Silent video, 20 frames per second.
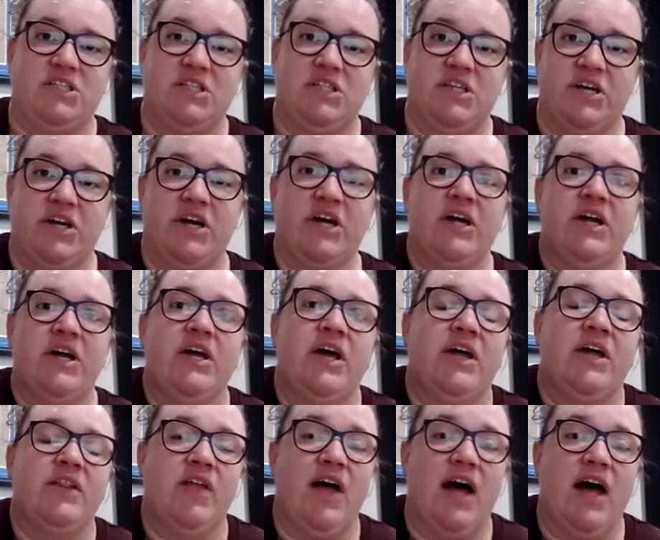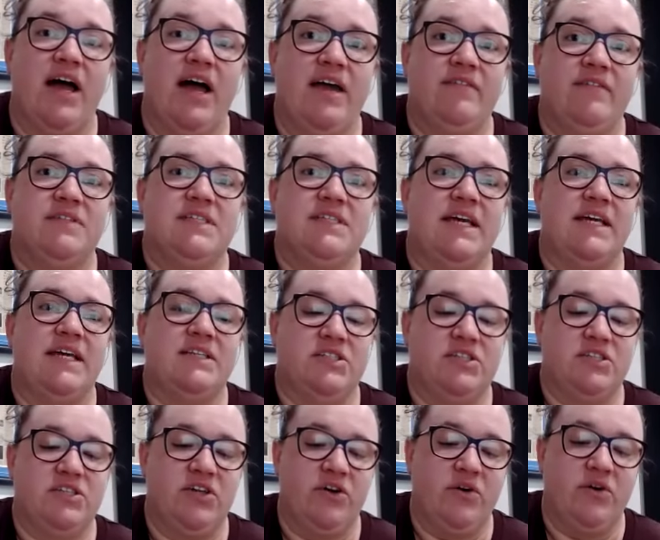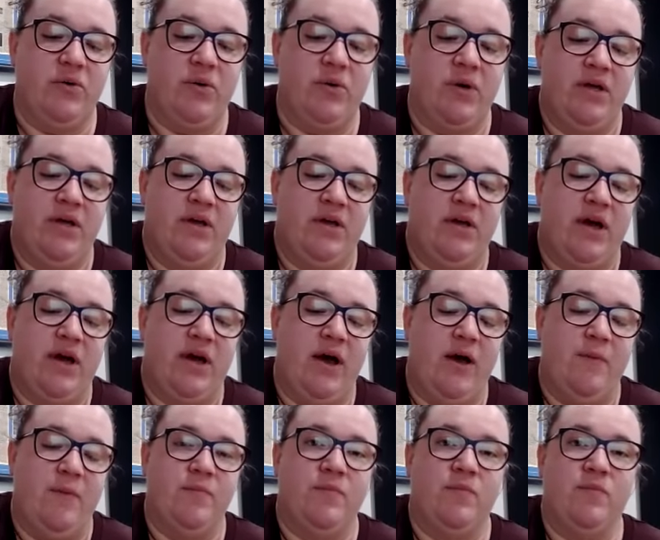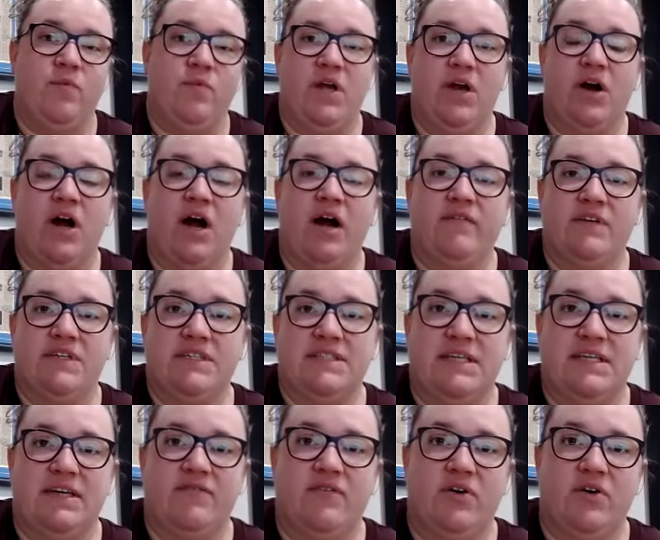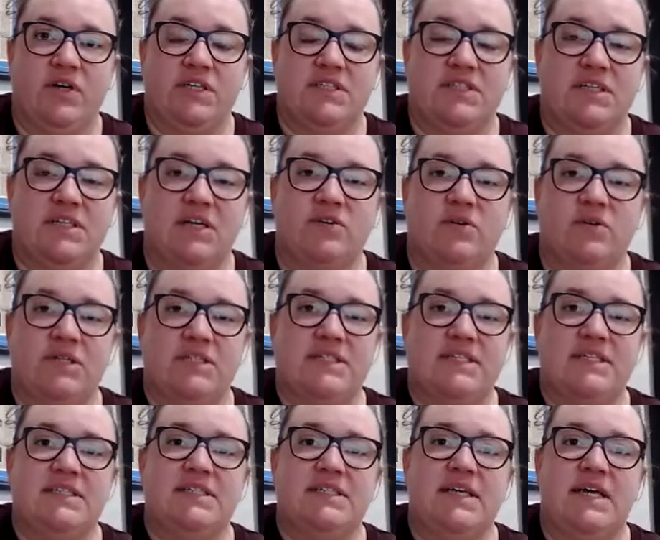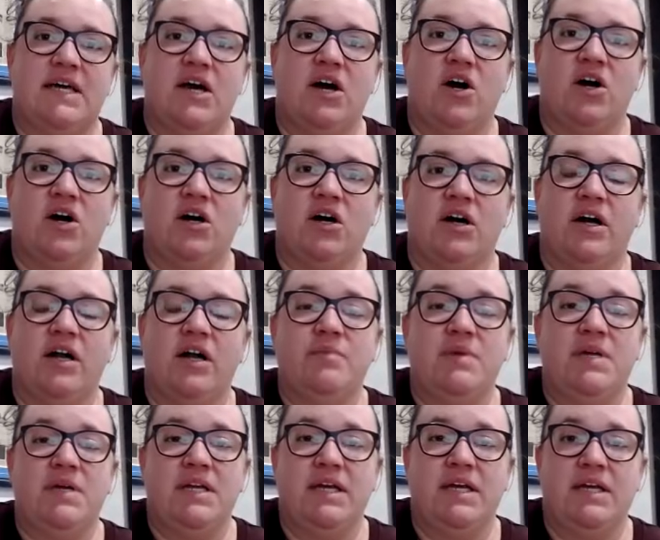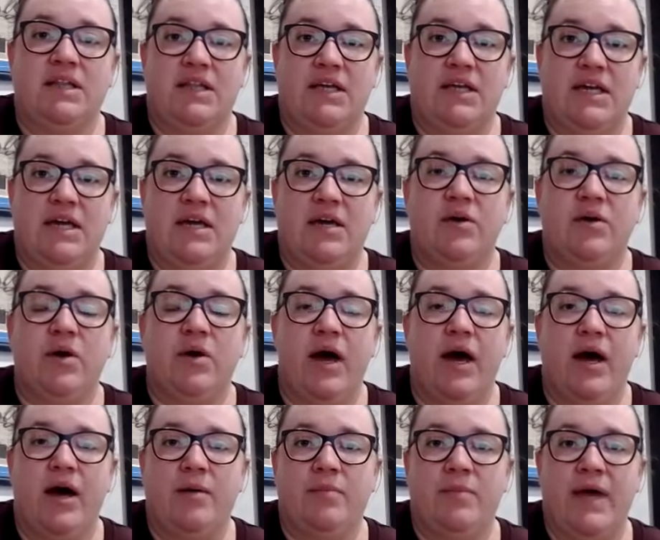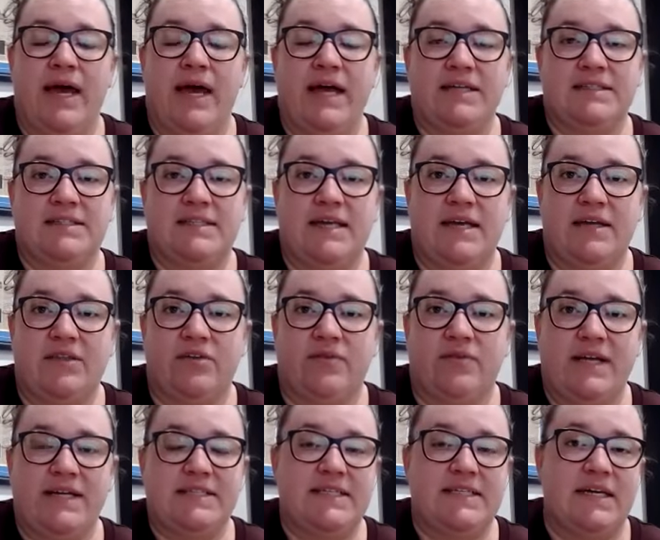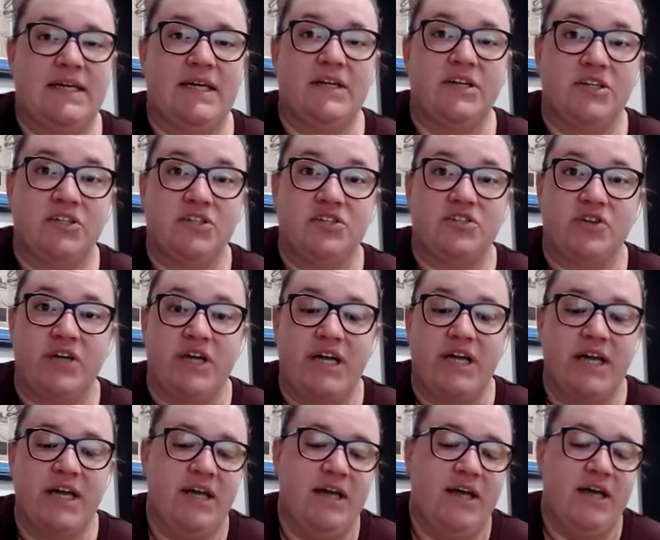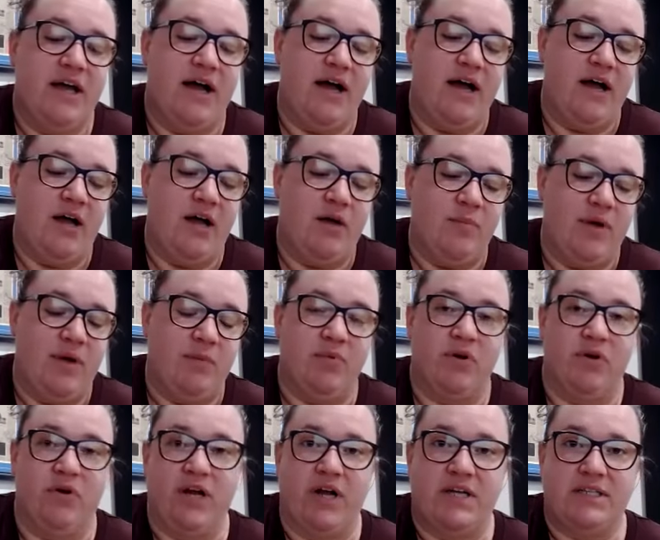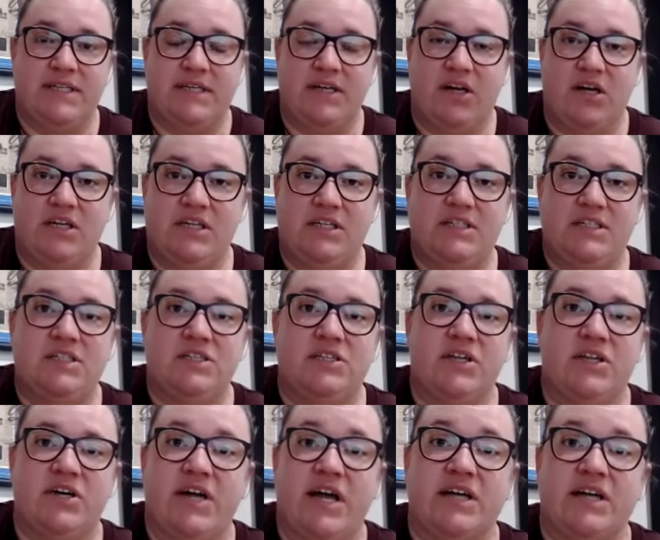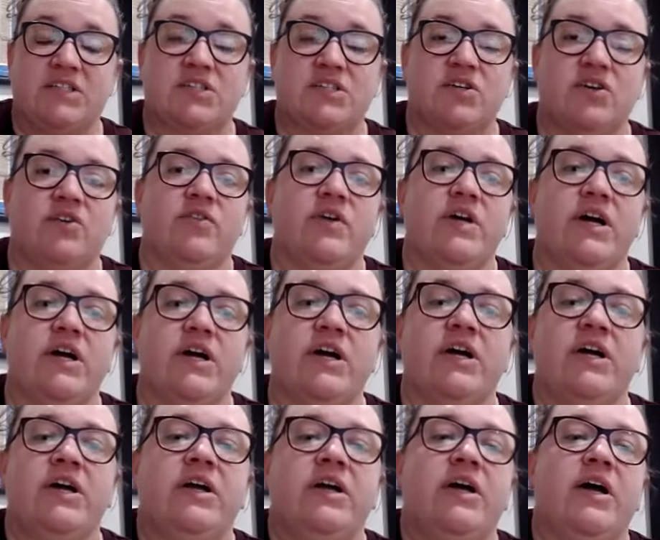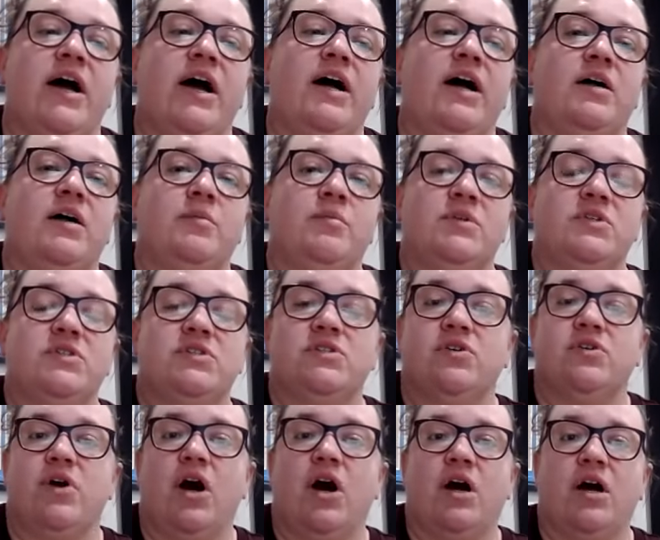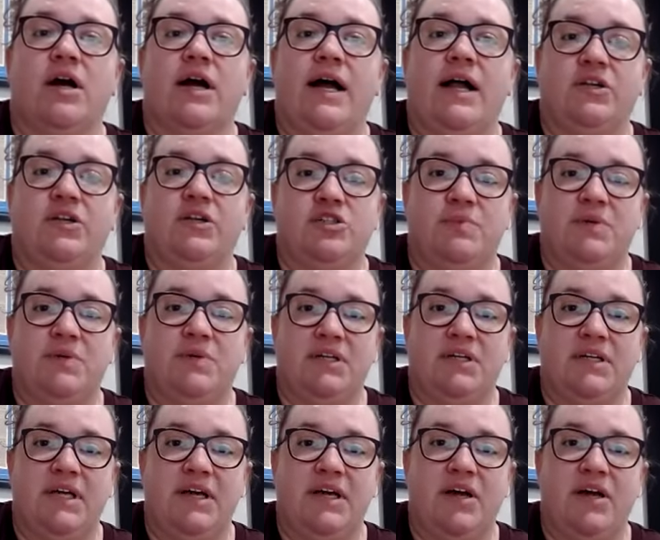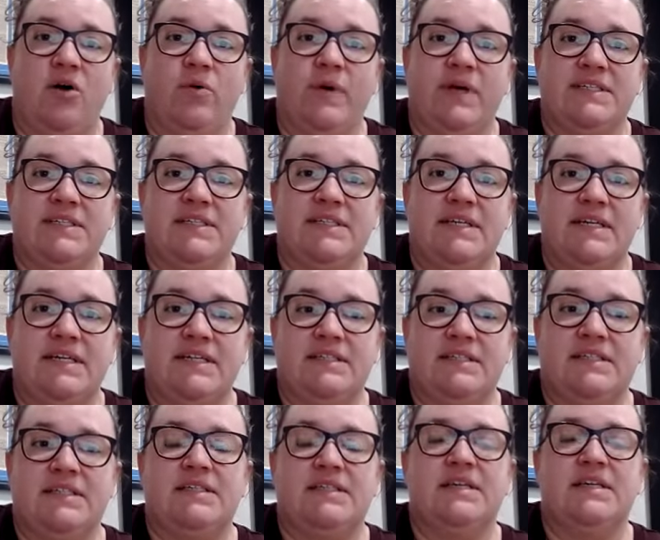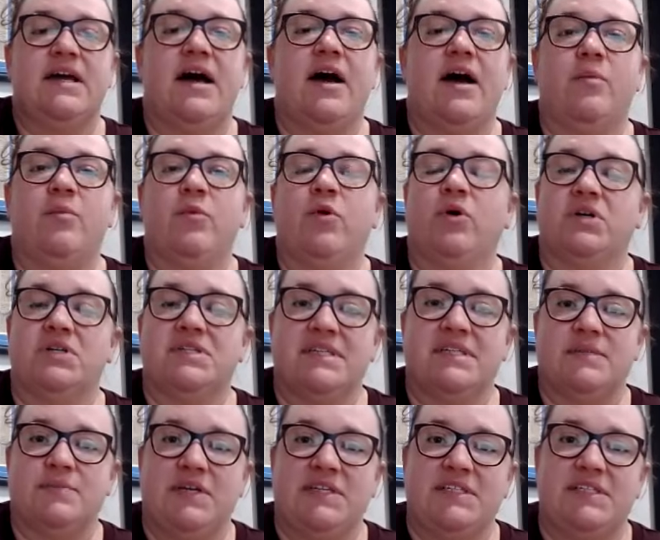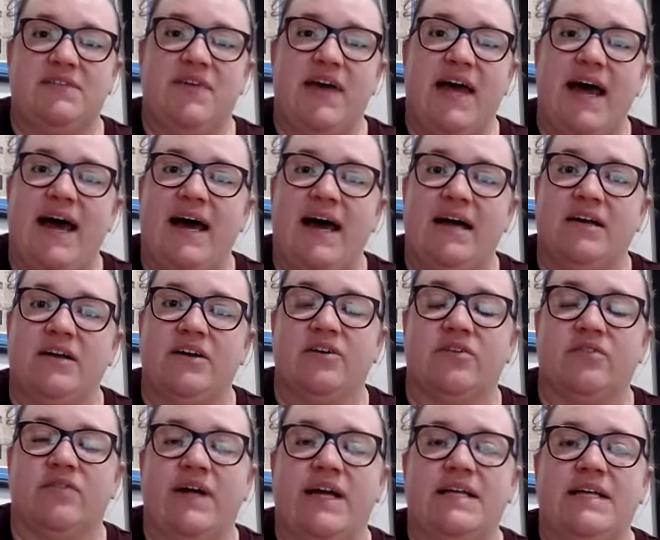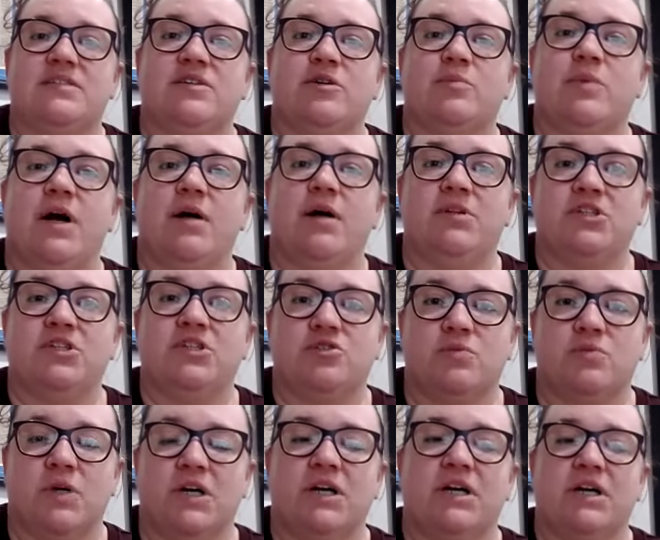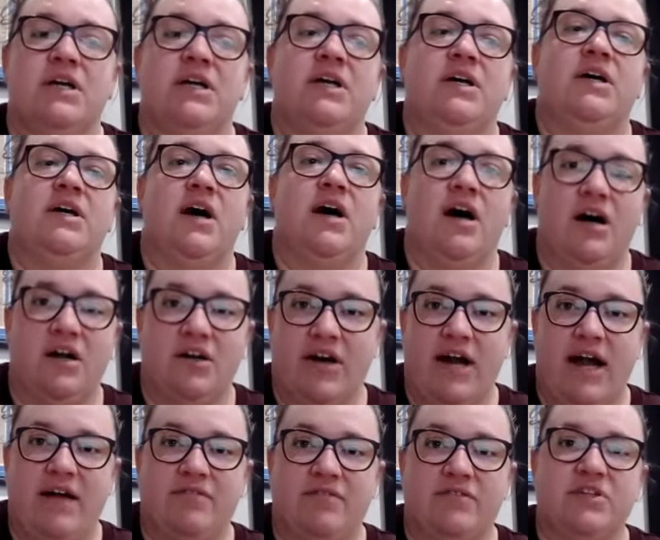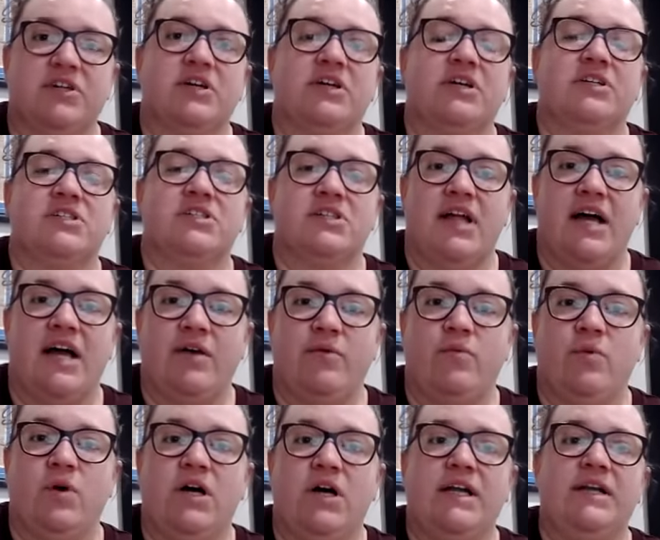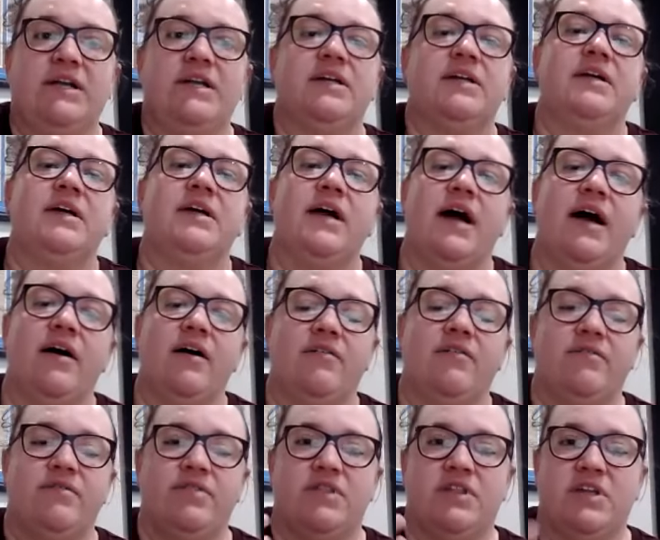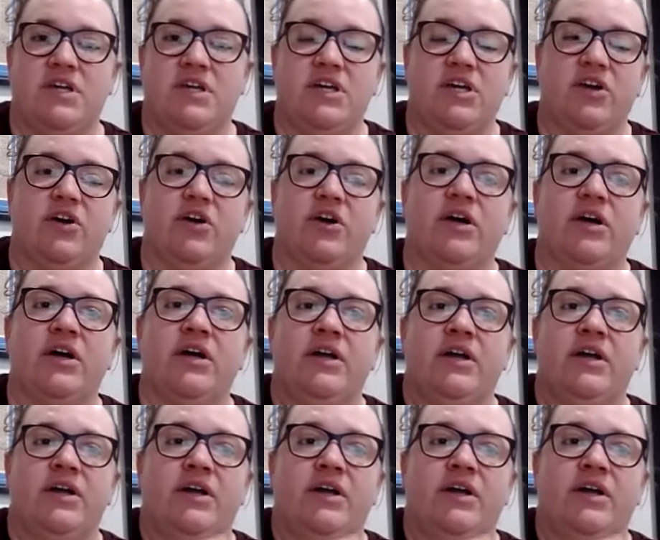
in their lives. And so we are obviously focused on horses that are immediately exiting the racing industry and progressing on into their next career. So our eligibility always is horses must have had a race or published work on or after July 1 of the year,